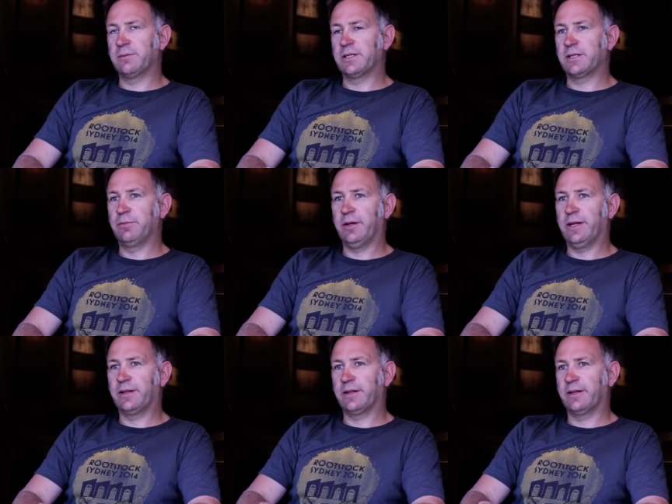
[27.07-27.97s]
be simple,
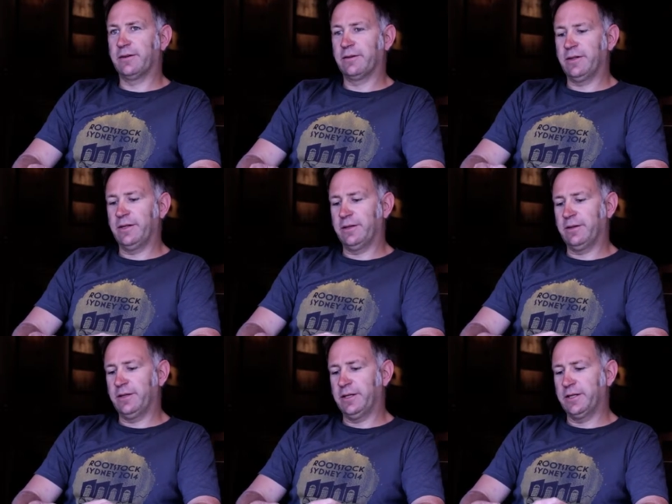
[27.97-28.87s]
I think,
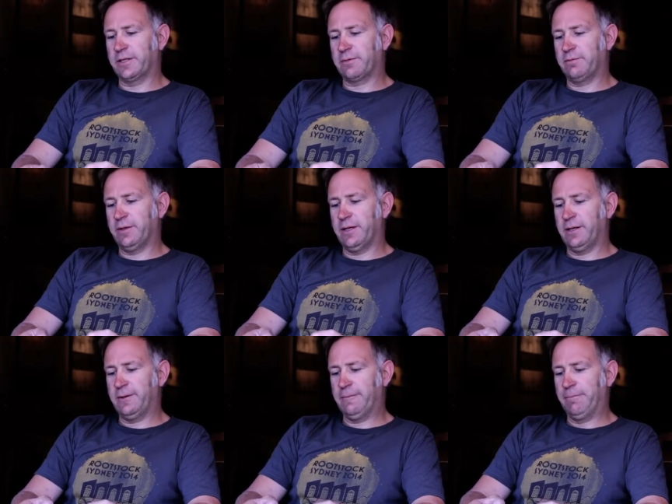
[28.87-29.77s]
and it is.
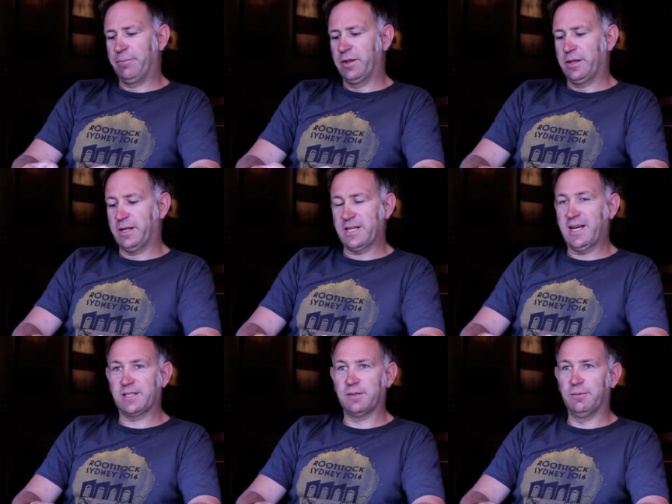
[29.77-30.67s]
Things
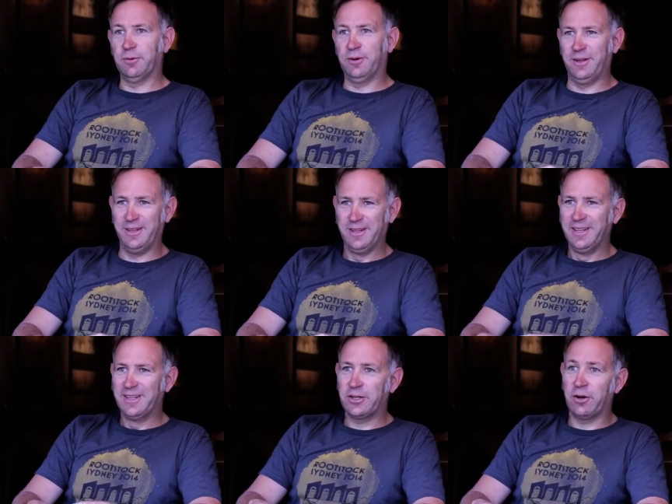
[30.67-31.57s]
aren't simple.
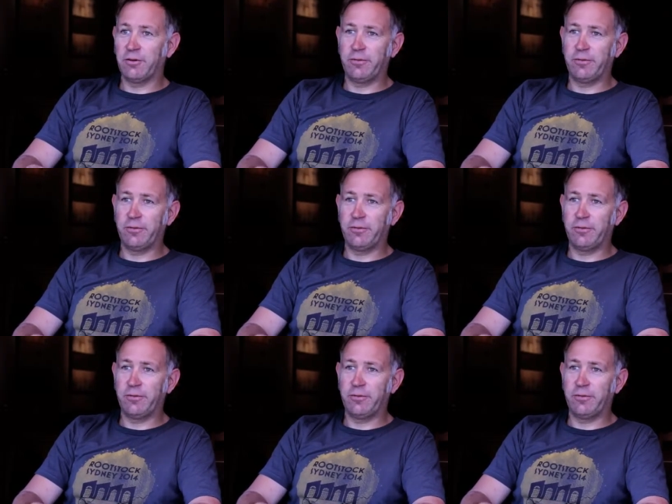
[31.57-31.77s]
You know,